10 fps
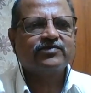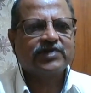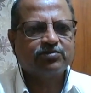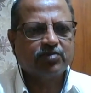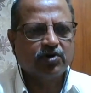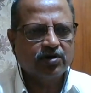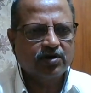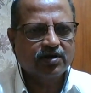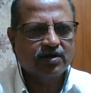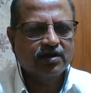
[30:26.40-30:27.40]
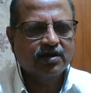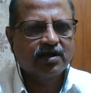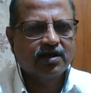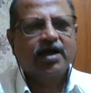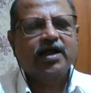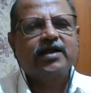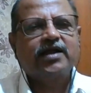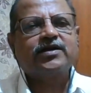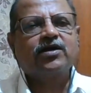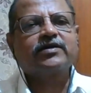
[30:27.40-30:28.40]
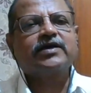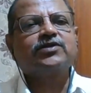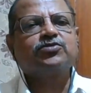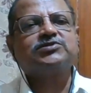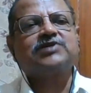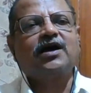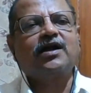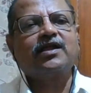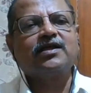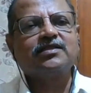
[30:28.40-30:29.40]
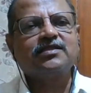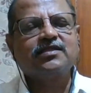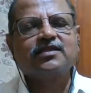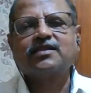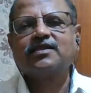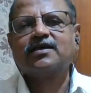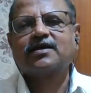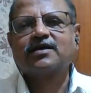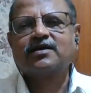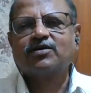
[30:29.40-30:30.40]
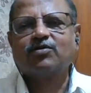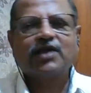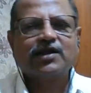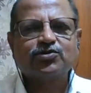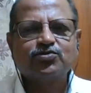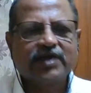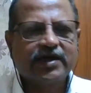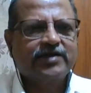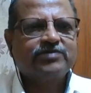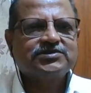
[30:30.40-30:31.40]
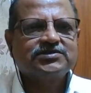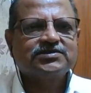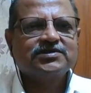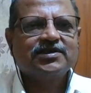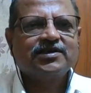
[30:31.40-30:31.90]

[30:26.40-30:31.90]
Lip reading: of that book and talking to Mr. Anand one or two times